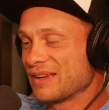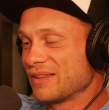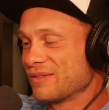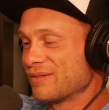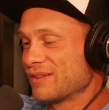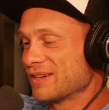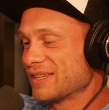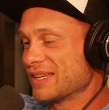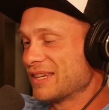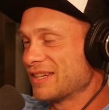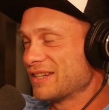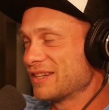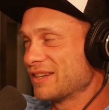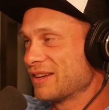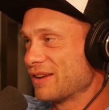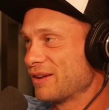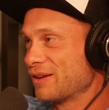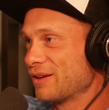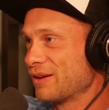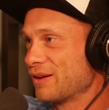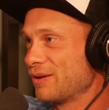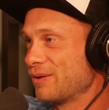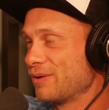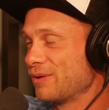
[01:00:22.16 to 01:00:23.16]
the conversation
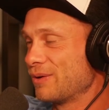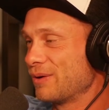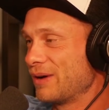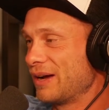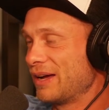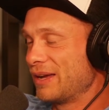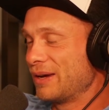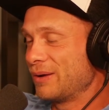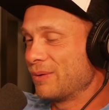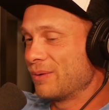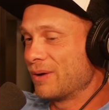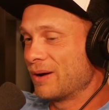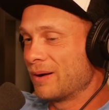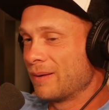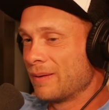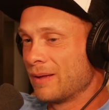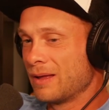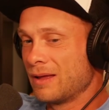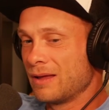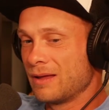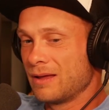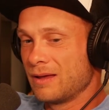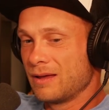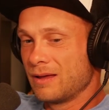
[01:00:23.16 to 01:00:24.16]
can go anywhere.
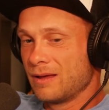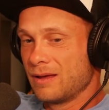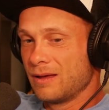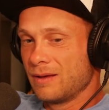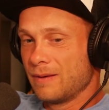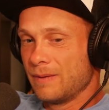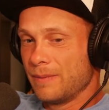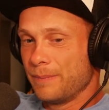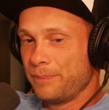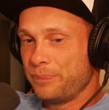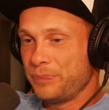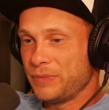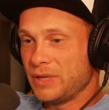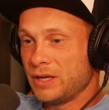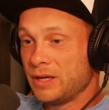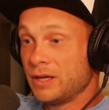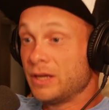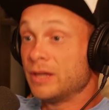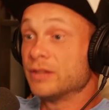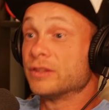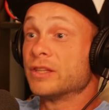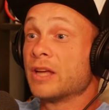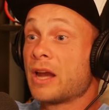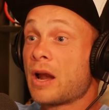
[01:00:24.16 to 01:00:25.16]

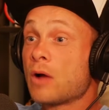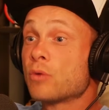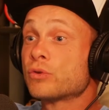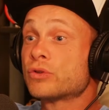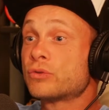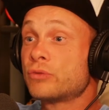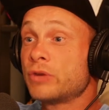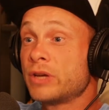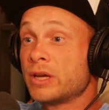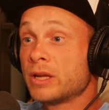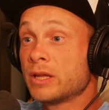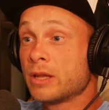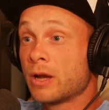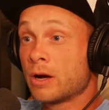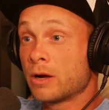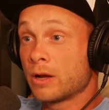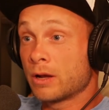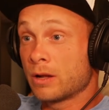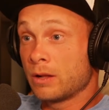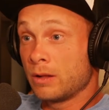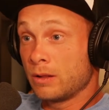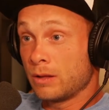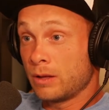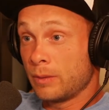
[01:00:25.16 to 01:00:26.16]
that I was reading an
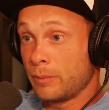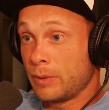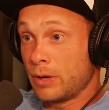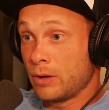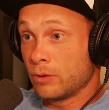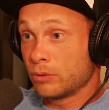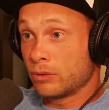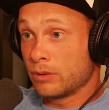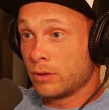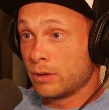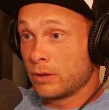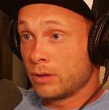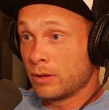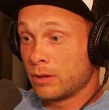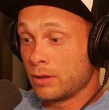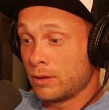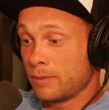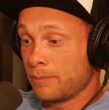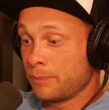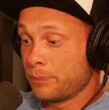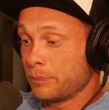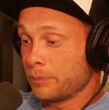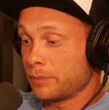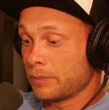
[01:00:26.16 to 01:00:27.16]
article about,
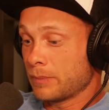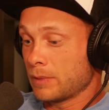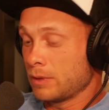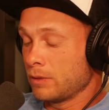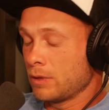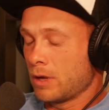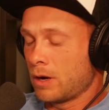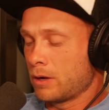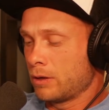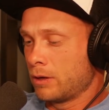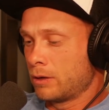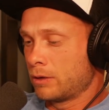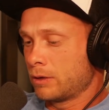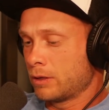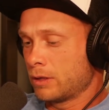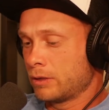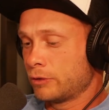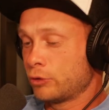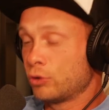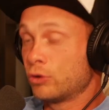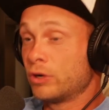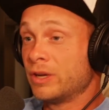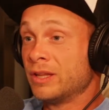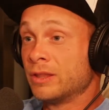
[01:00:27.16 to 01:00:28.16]
not an
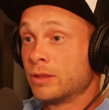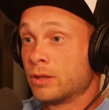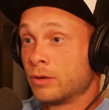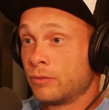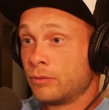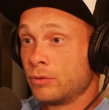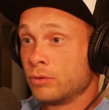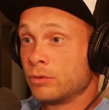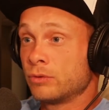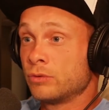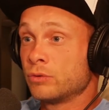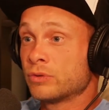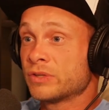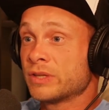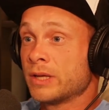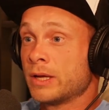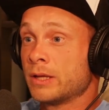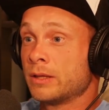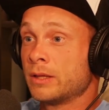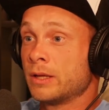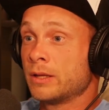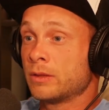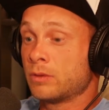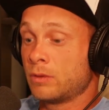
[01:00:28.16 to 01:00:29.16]
article, your interview, and you
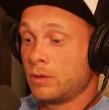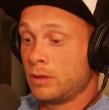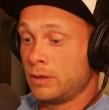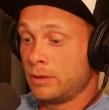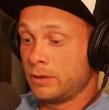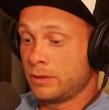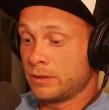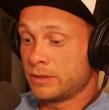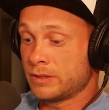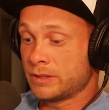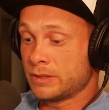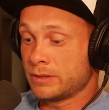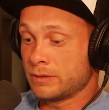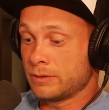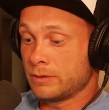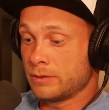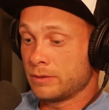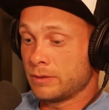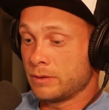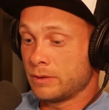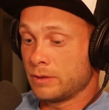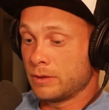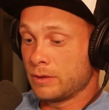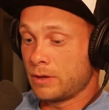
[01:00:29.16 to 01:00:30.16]
said that it's
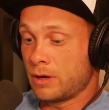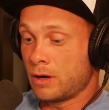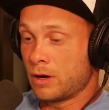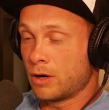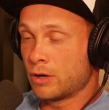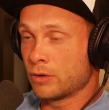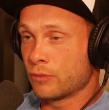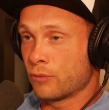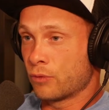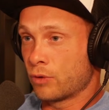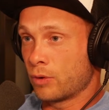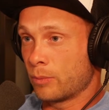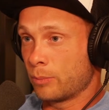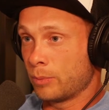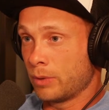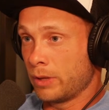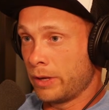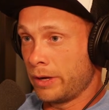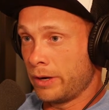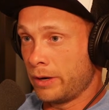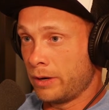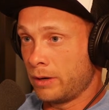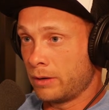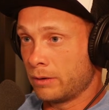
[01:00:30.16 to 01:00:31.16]
hard for a
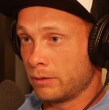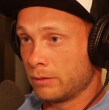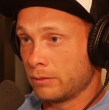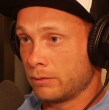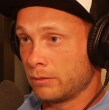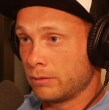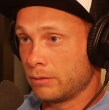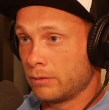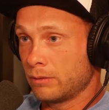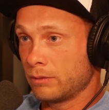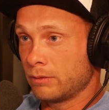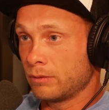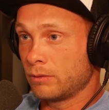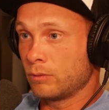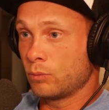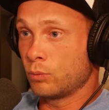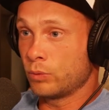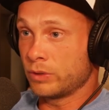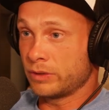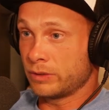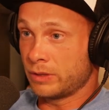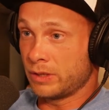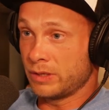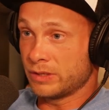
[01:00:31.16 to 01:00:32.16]
player
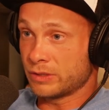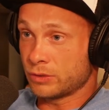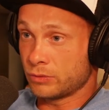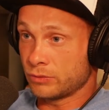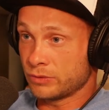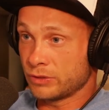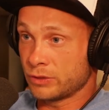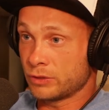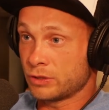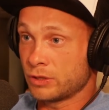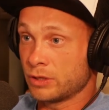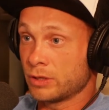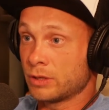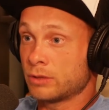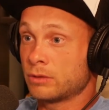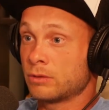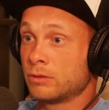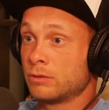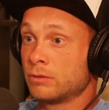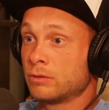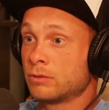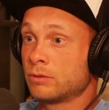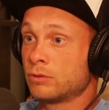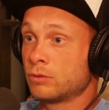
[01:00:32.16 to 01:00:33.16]
when he's transitioning
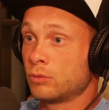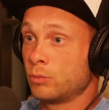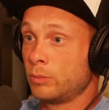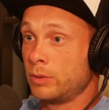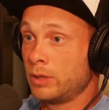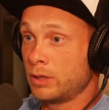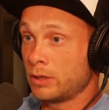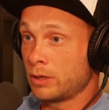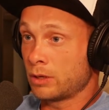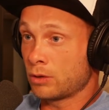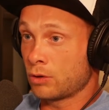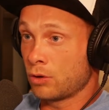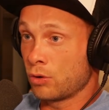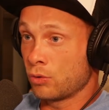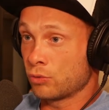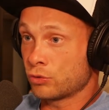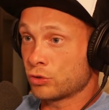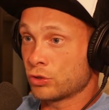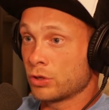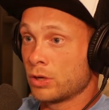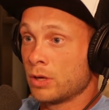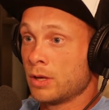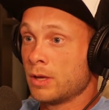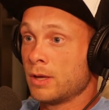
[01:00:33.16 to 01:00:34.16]
to being a
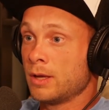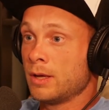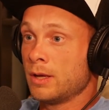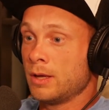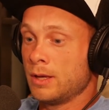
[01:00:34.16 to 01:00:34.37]
coach,